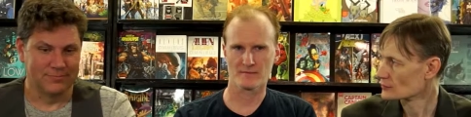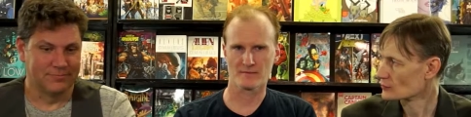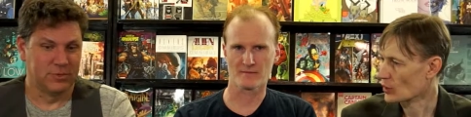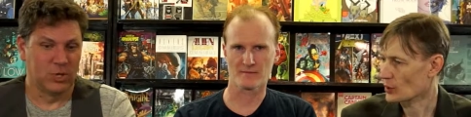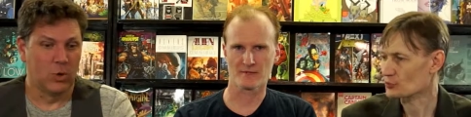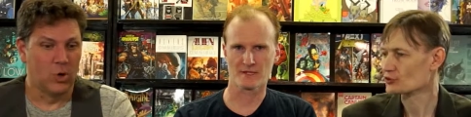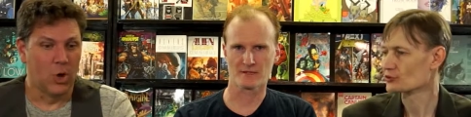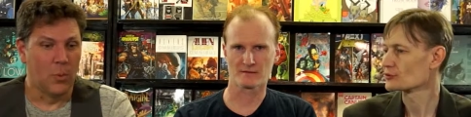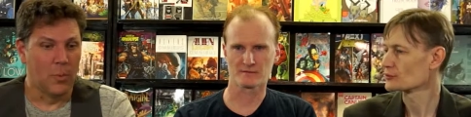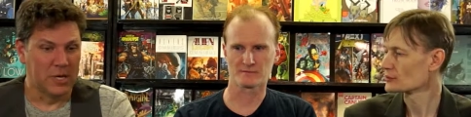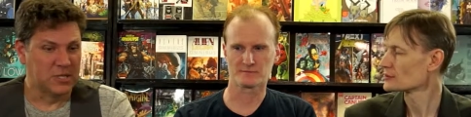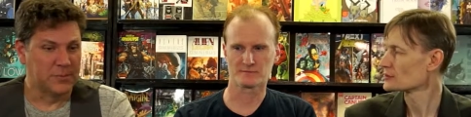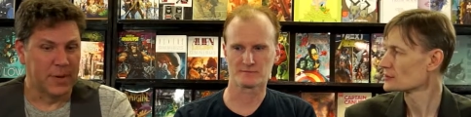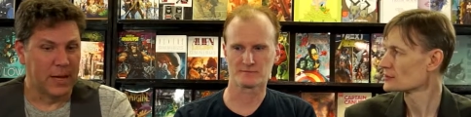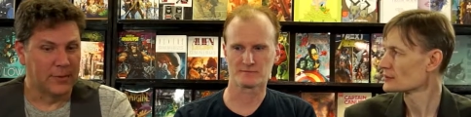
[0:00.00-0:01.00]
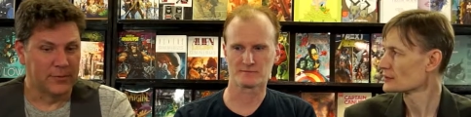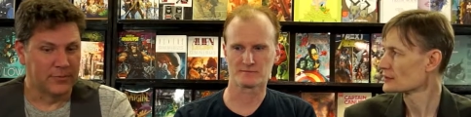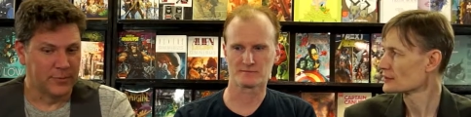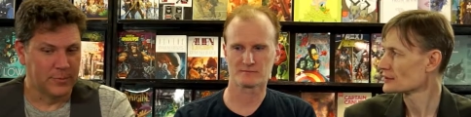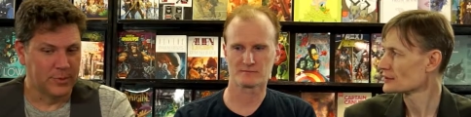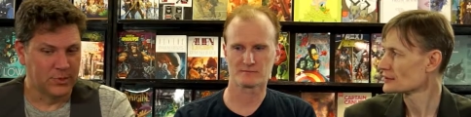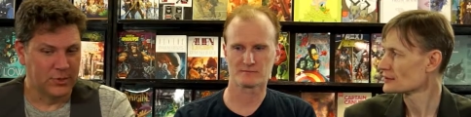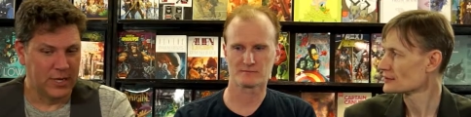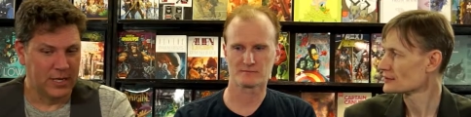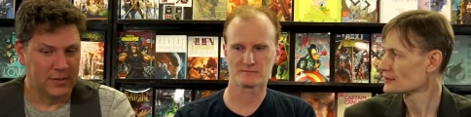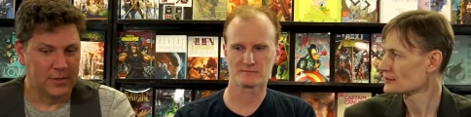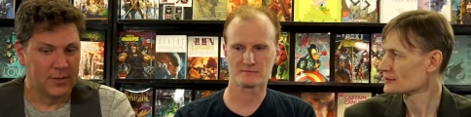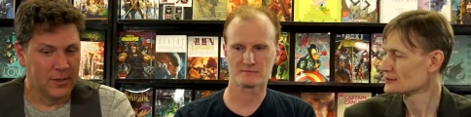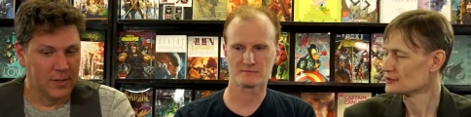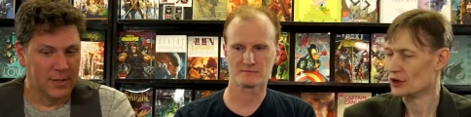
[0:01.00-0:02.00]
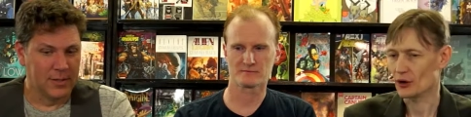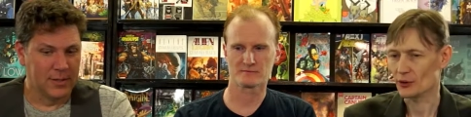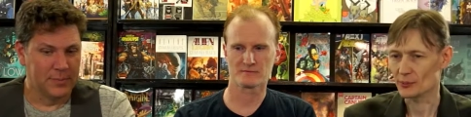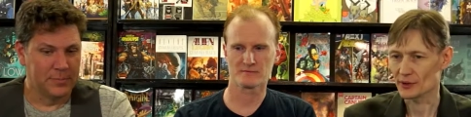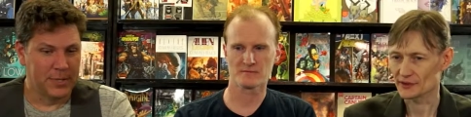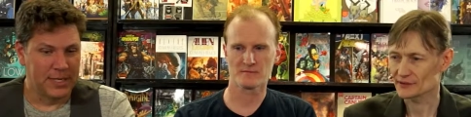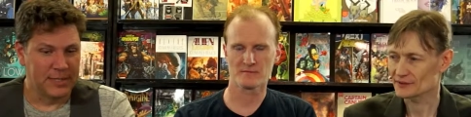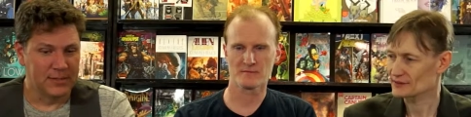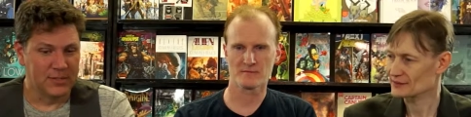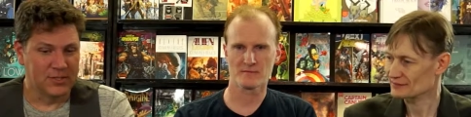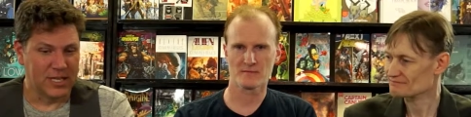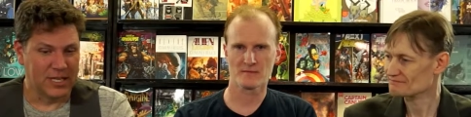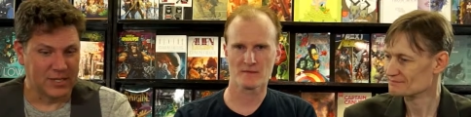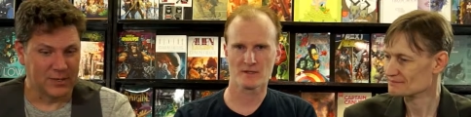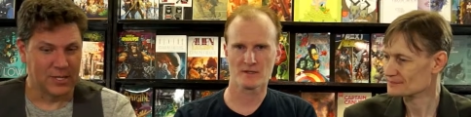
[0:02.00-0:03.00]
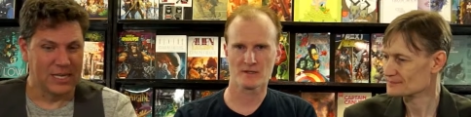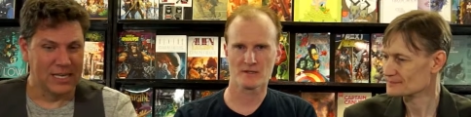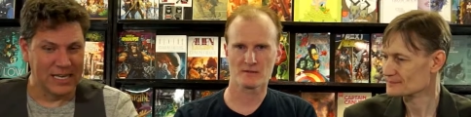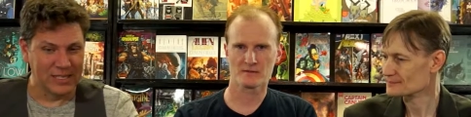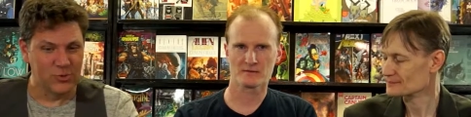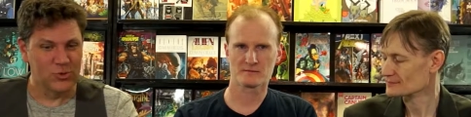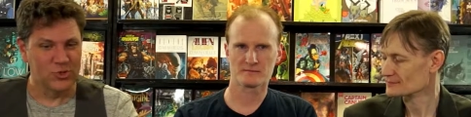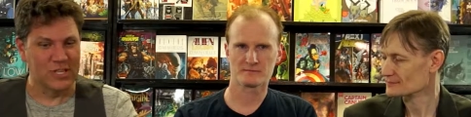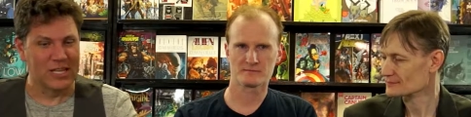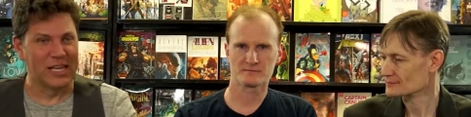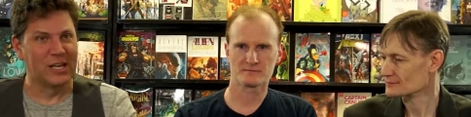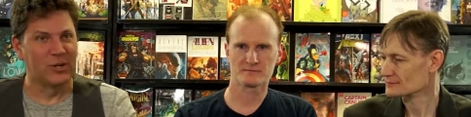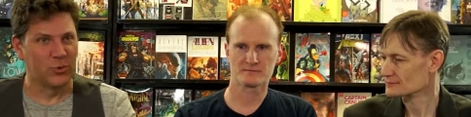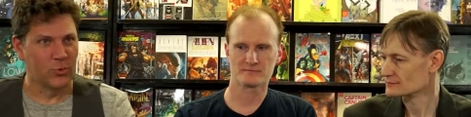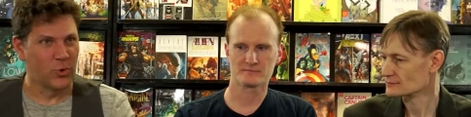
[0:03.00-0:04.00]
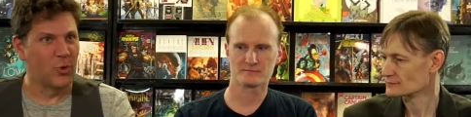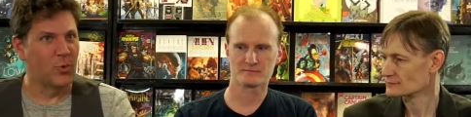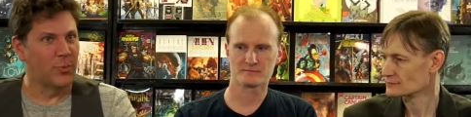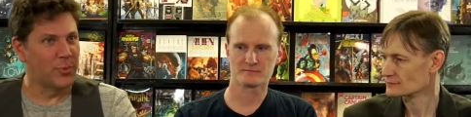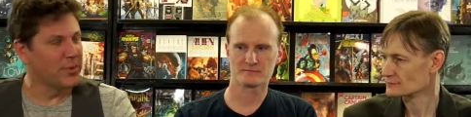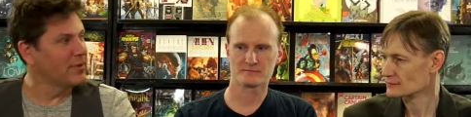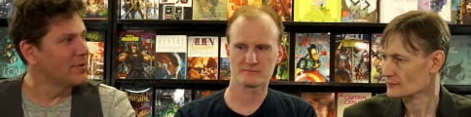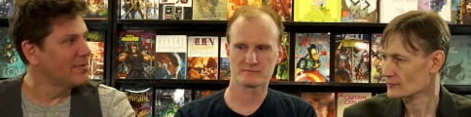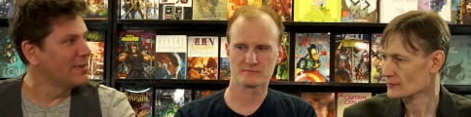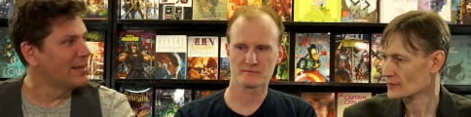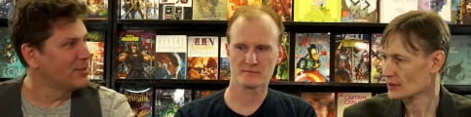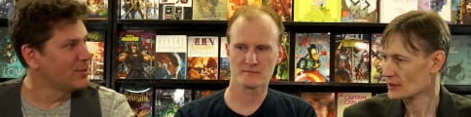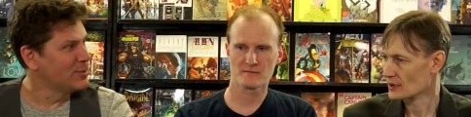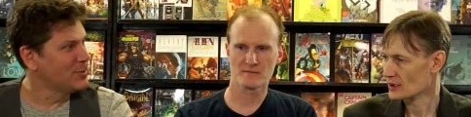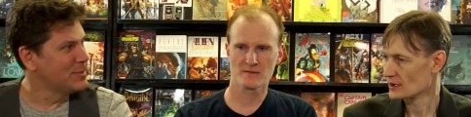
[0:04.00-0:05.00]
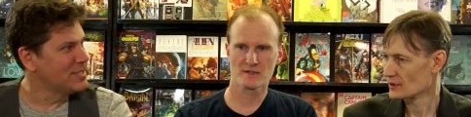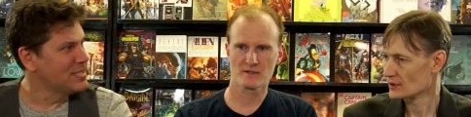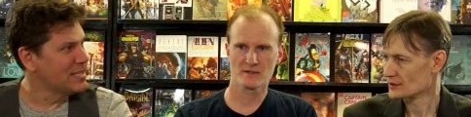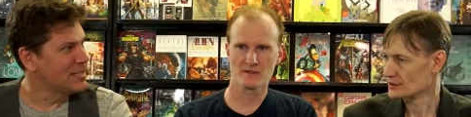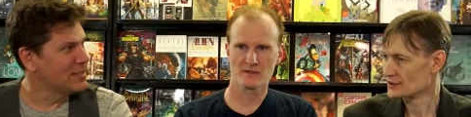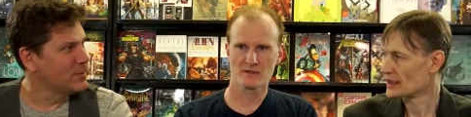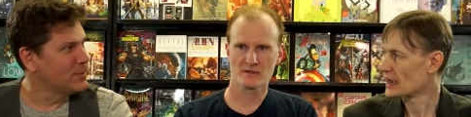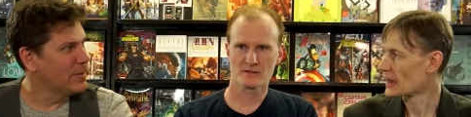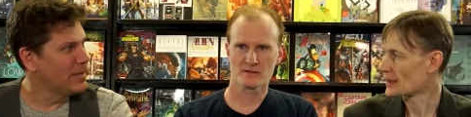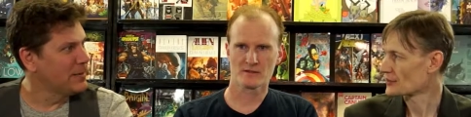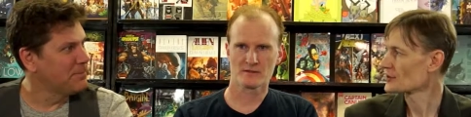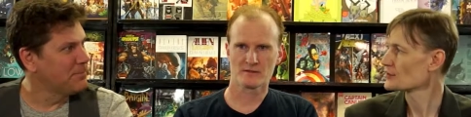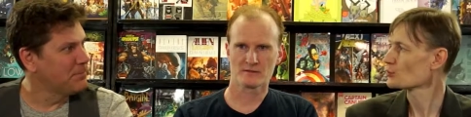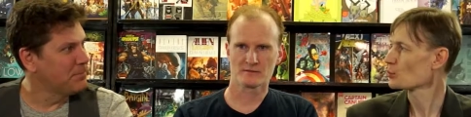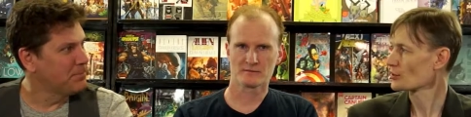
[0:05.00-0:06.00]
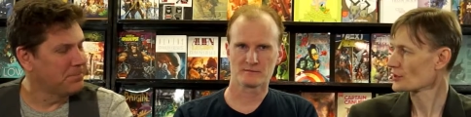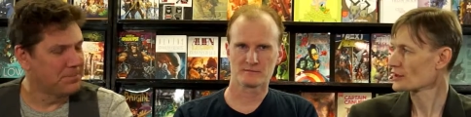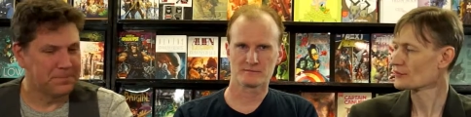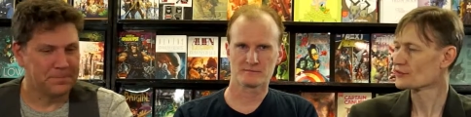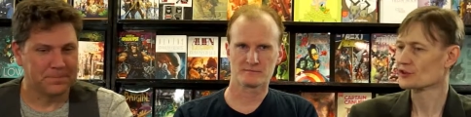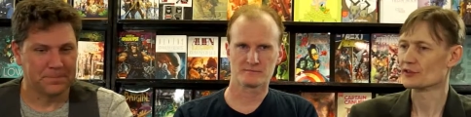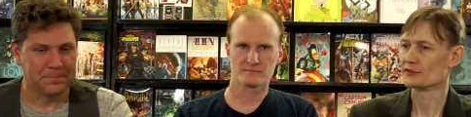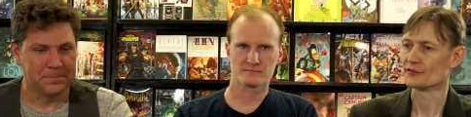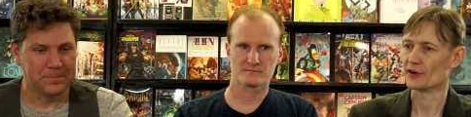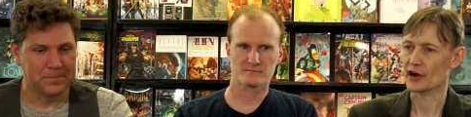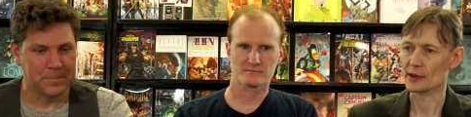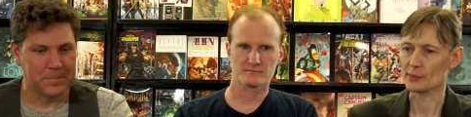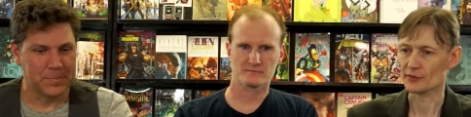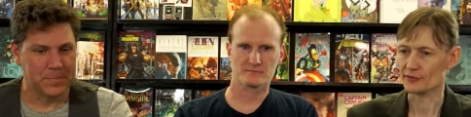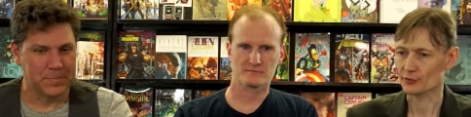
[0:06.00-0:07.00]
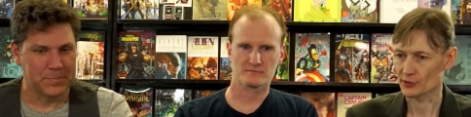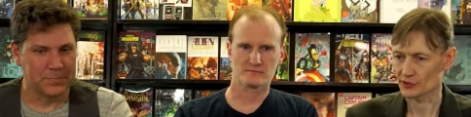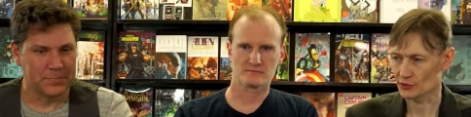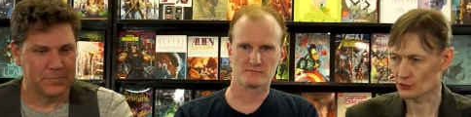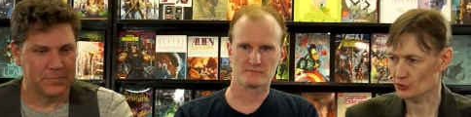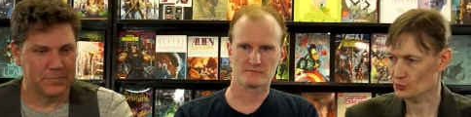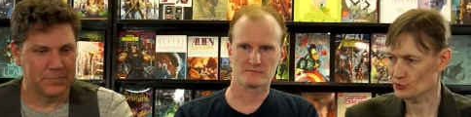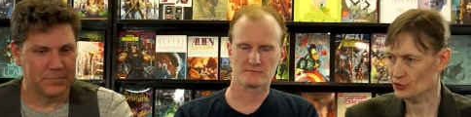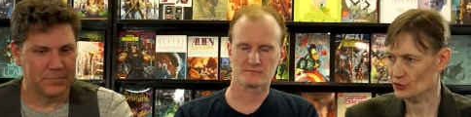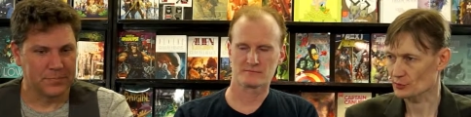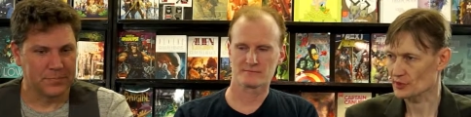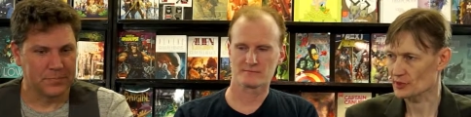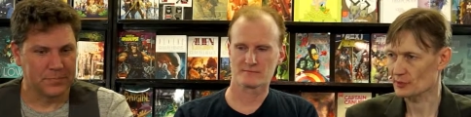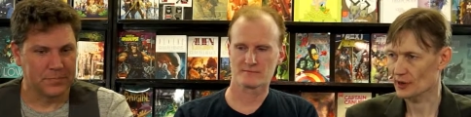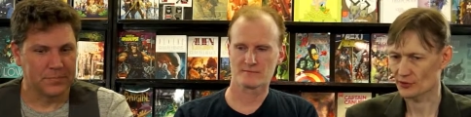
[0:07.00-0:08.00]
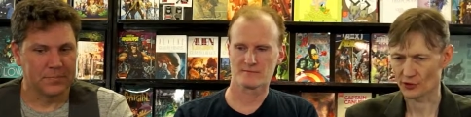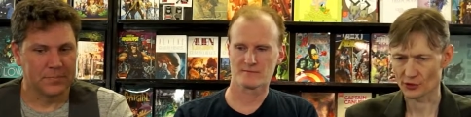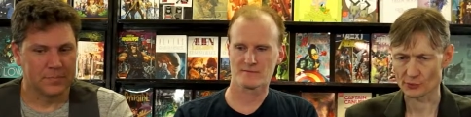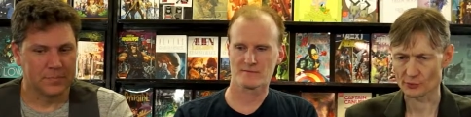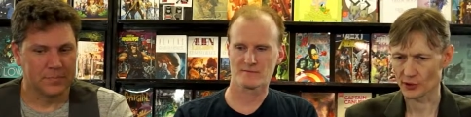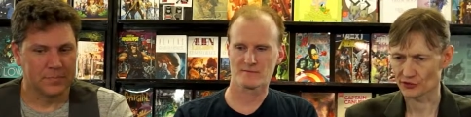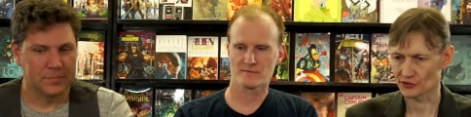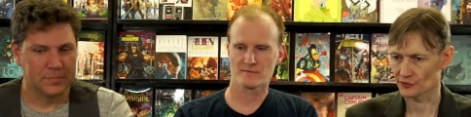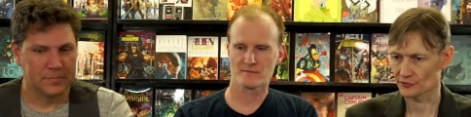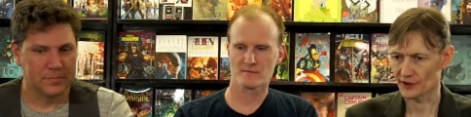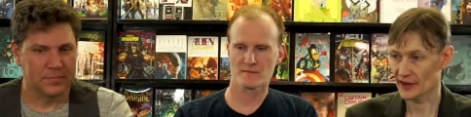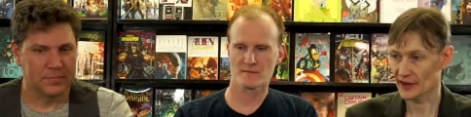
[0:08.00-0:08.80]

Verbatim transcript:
Speaker 1: Well, don't know much about them from the trailer. No, but, but it looks like a, an interesting group that they're going to be sending. Yeah, away.
Speaker 2: They, well, they give you the vibe of what the group's going to be about. They're a bunch of